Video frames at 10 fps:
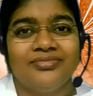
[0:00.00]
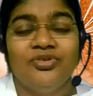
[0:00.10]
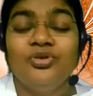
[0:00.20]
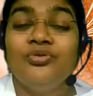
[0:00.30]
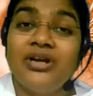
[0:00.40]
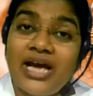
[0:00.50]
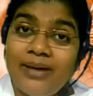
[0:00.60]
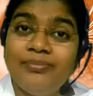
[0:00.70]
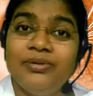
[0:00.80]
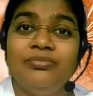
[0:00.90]
You were
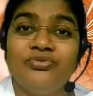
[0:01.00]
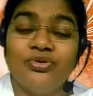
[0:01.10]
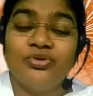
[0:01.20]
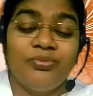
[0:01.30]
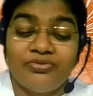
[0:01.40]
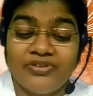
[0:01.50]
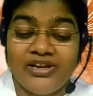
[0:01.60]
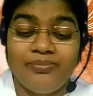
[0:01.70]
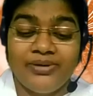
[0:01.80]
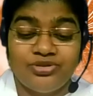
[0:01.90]
happy before
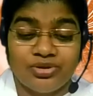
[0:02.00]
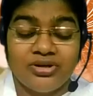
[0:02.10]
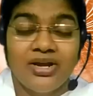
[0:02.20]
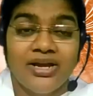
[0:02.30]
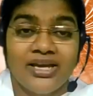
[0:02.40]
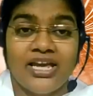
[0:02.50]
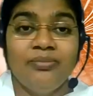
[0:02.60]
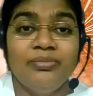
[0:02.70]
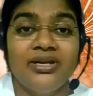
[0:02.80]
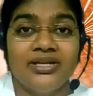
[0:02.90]
profile picture
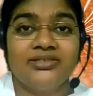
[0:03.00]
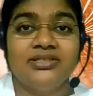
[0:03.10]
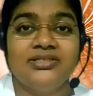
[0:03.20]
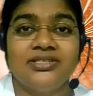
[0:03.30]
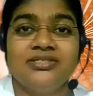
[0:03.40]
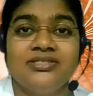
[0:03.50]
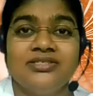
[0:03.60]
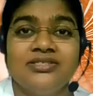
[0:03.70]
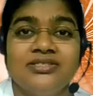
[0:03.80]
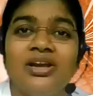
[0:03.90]
came in existence in
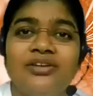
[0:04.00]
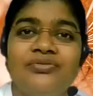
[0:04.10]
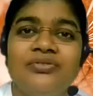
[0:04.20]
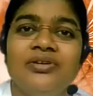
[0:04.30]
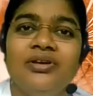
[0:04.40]
your life.